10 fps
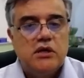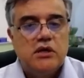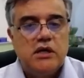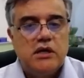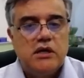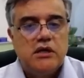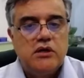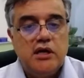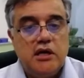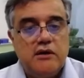
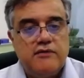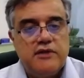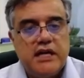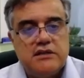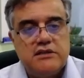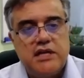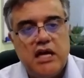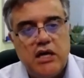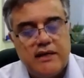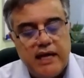if they can
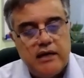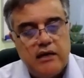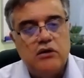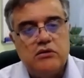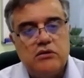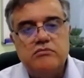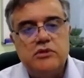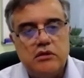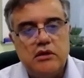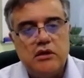stay in that load,
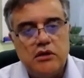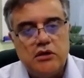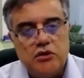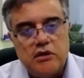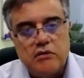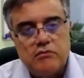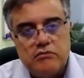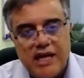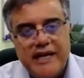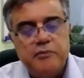your
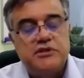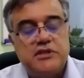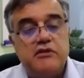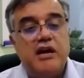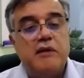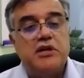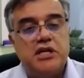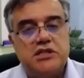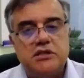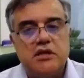90% of your
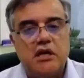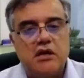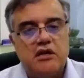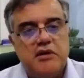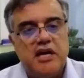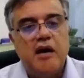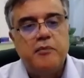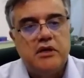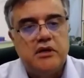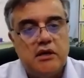applications are going to be
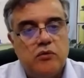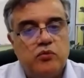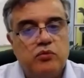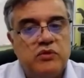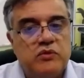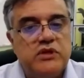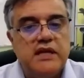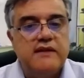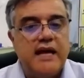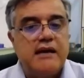happy
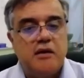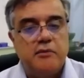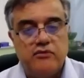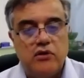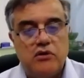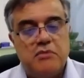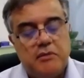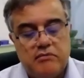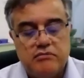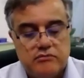within that type of a load.
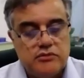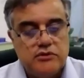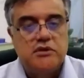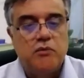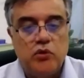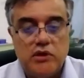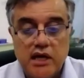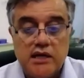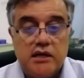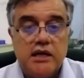Maybe some will
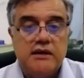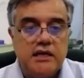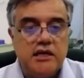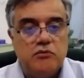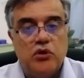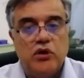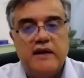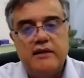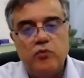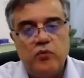not, and they need more.
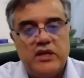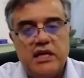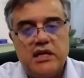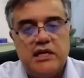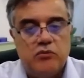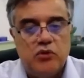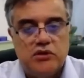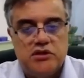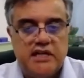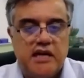And when they need
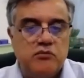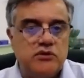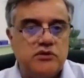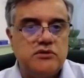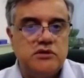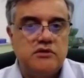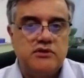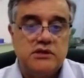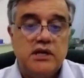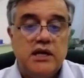more, you just add more
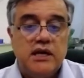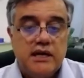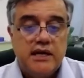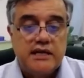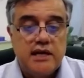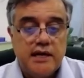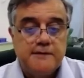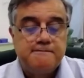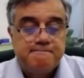servers. Next slide.